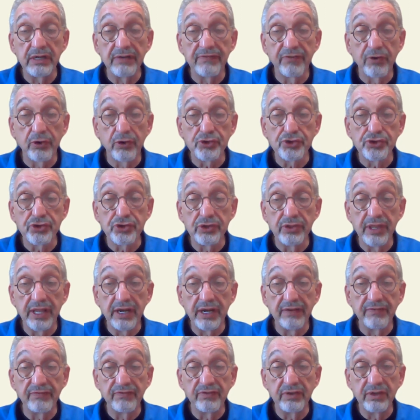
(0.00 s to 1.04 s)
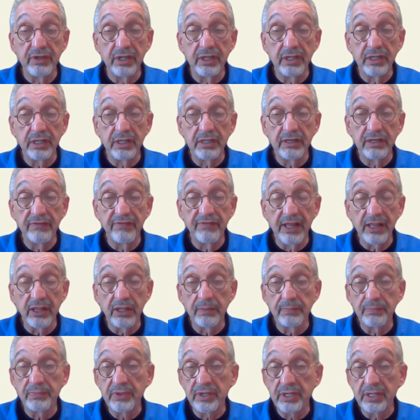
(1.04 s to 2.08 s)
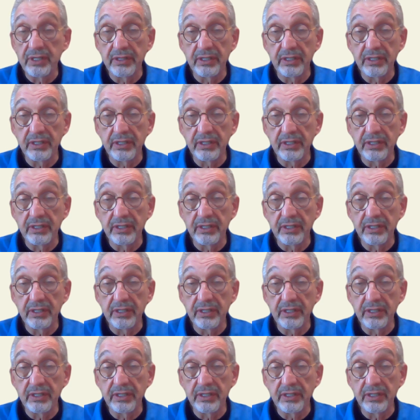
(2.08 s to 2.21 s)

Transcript: diversion that have developed